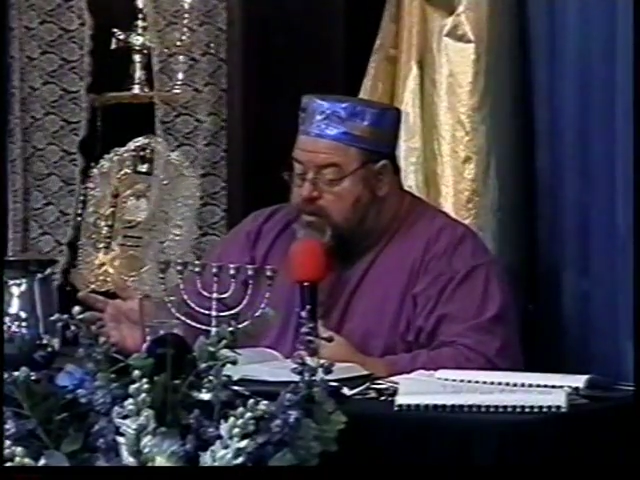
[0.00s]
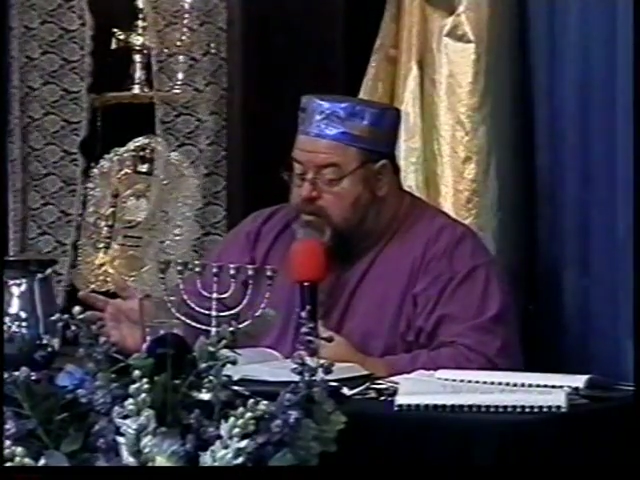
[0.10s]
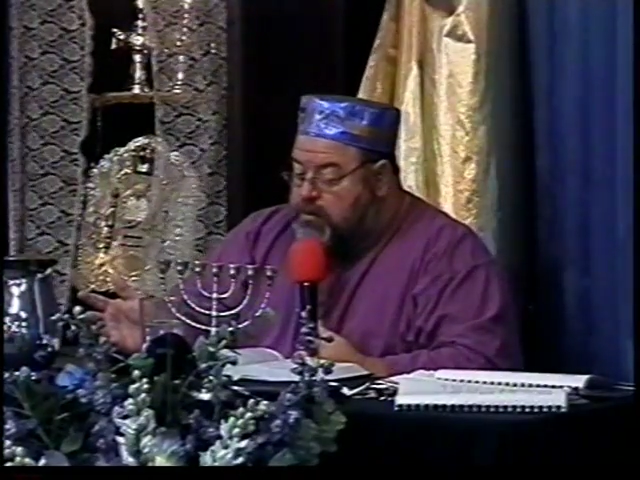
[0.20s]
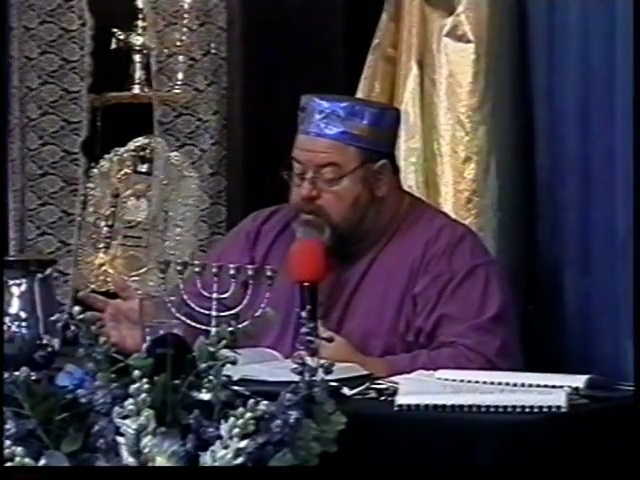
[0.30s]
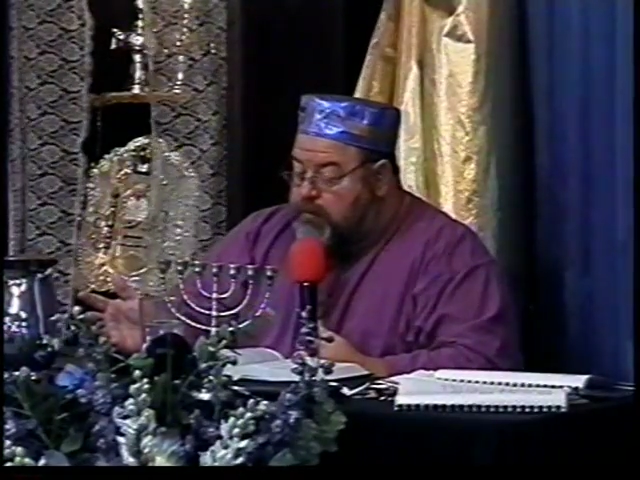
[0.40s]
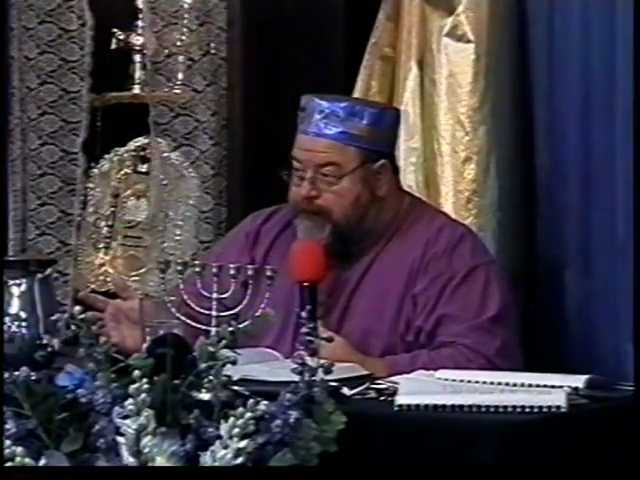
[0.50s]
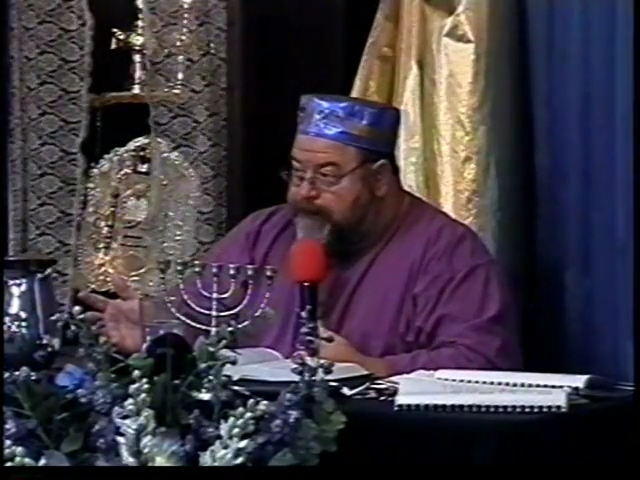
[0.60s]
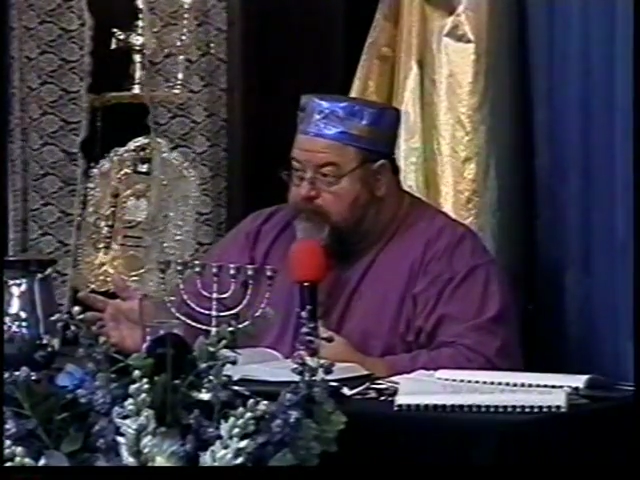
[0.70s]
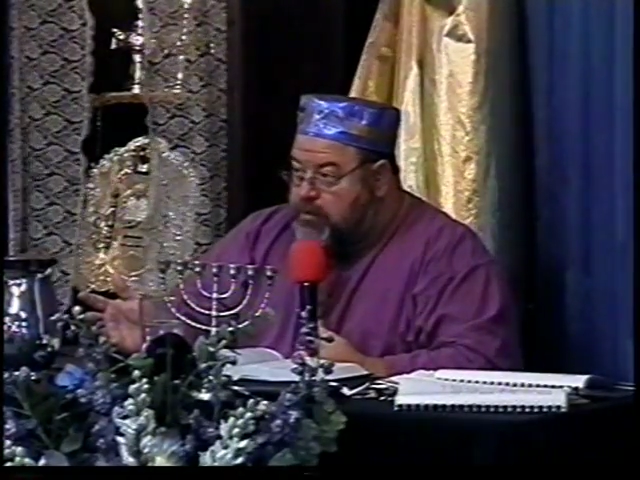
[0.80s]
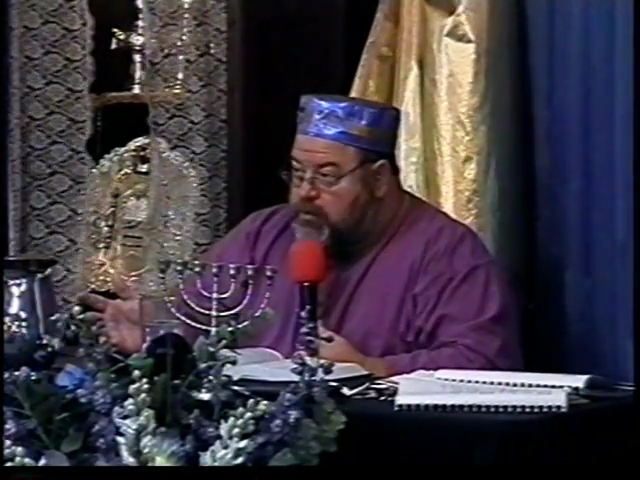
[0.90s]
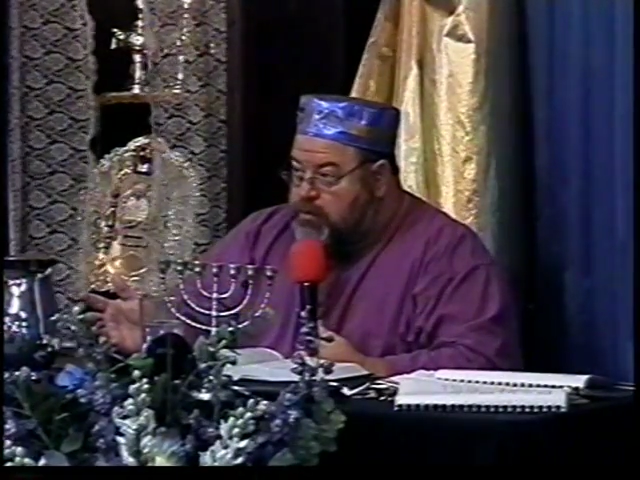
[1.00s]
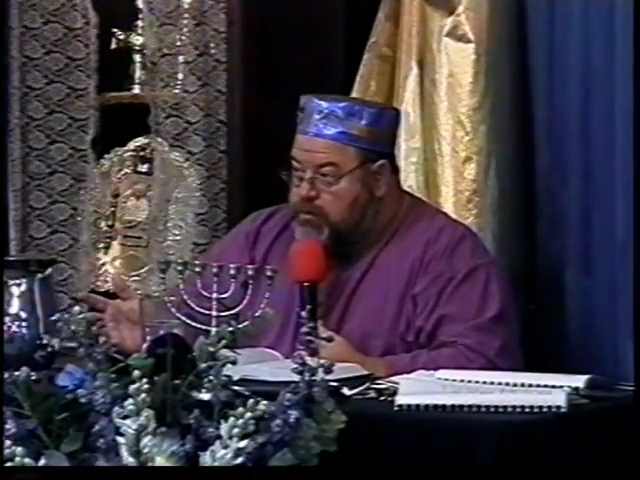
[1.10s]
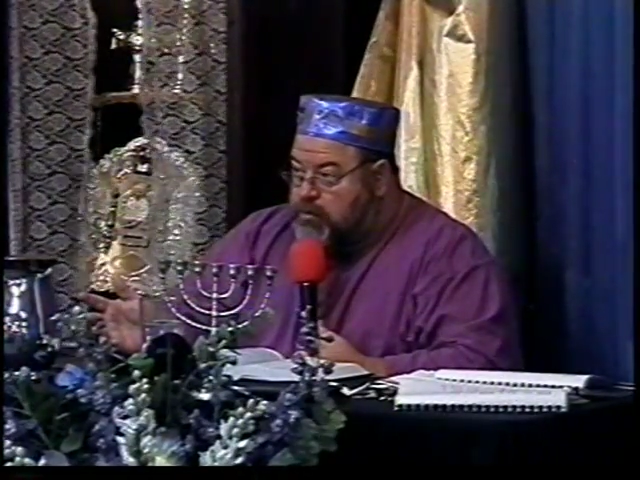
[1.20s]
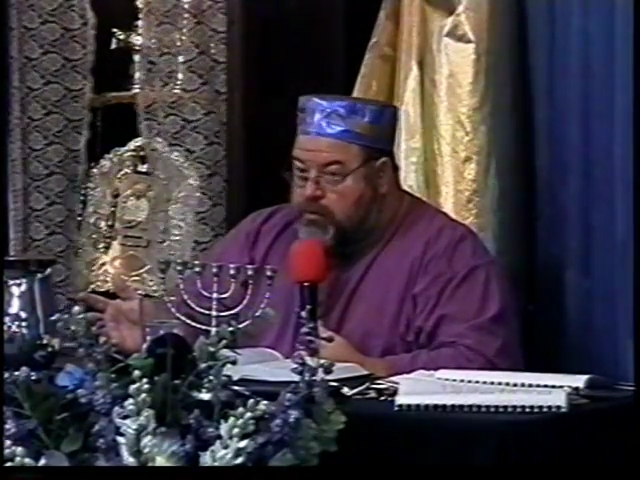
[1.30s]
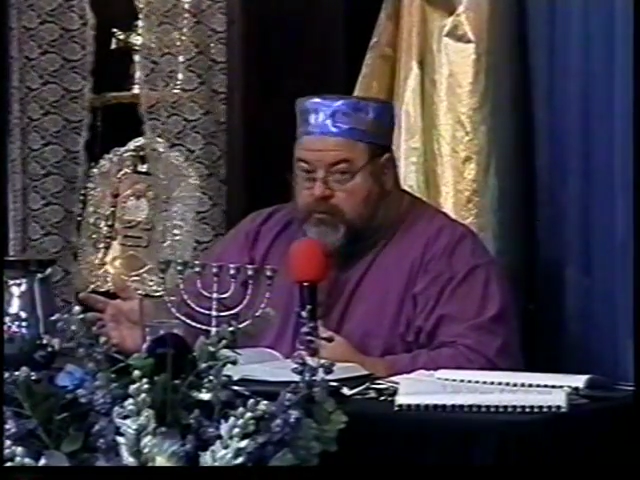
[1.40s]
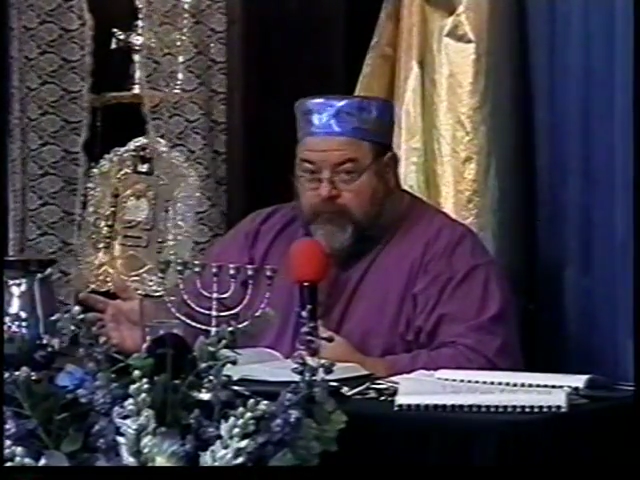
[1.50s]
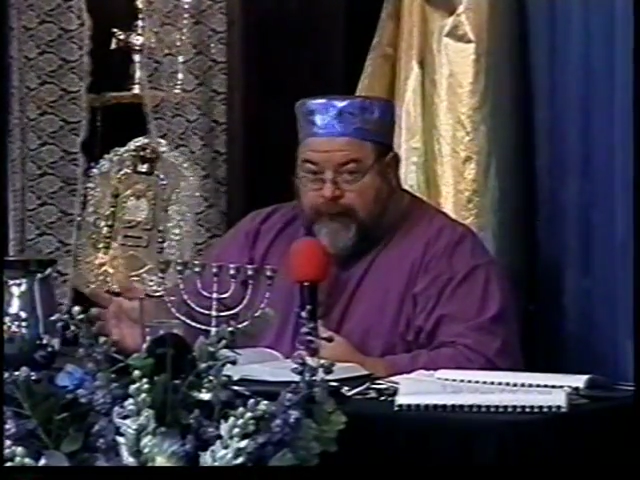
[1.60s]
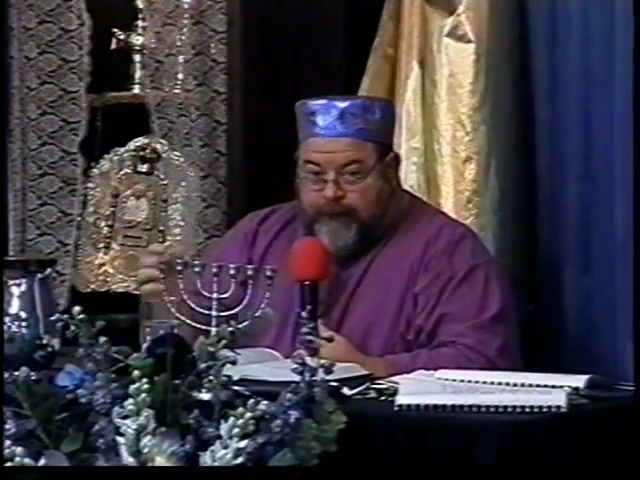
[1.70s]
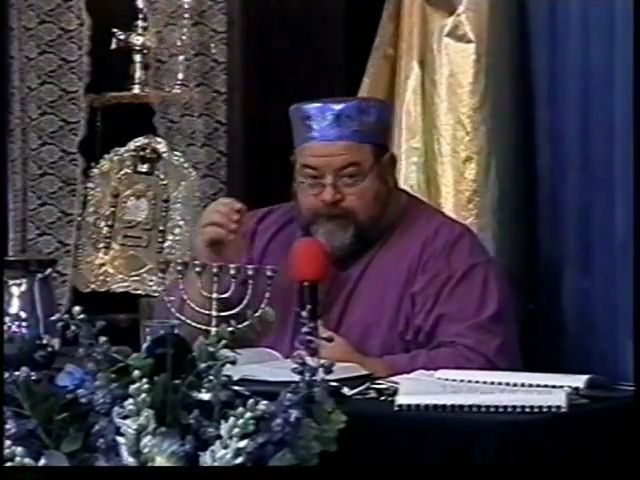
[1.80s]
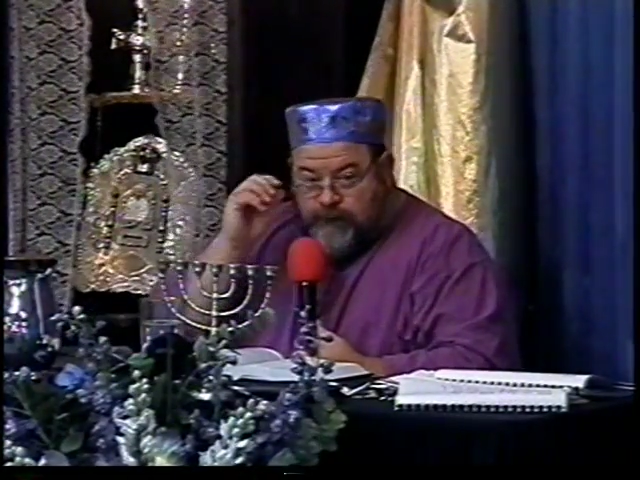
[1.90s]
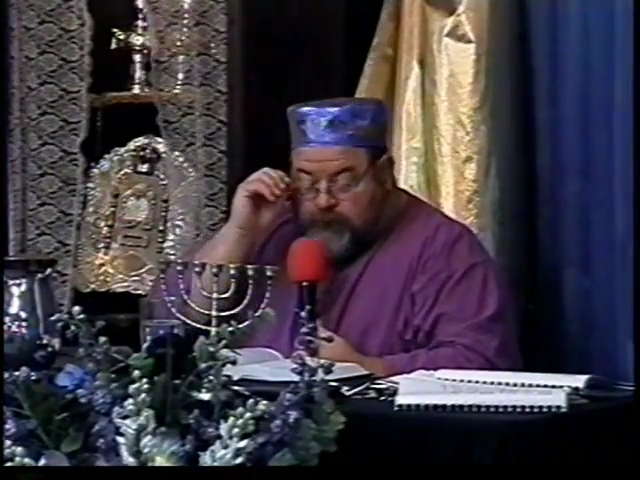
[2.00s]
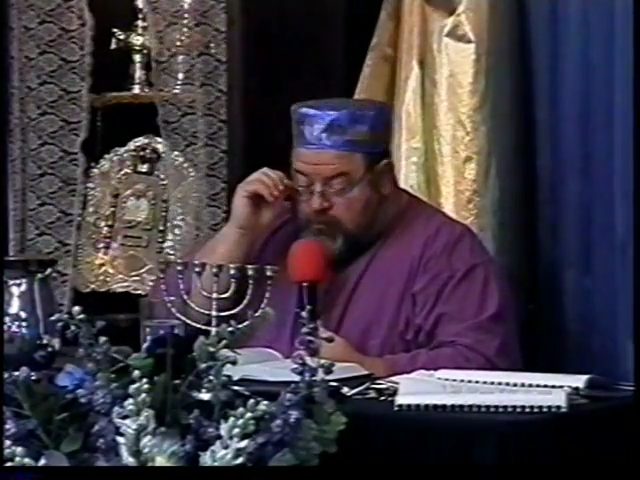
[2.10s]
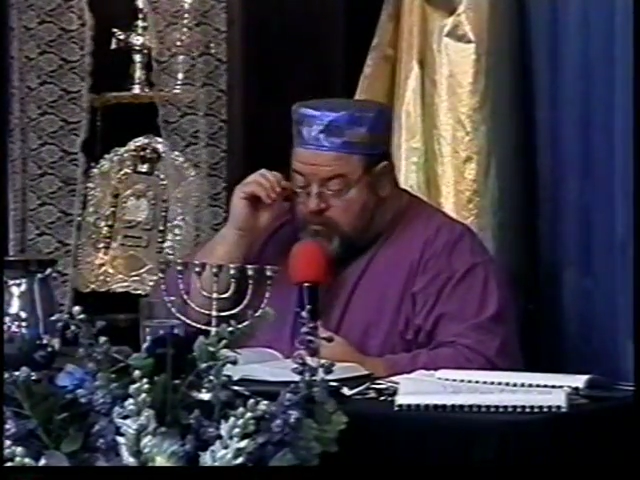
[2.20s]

No, I get it. Go.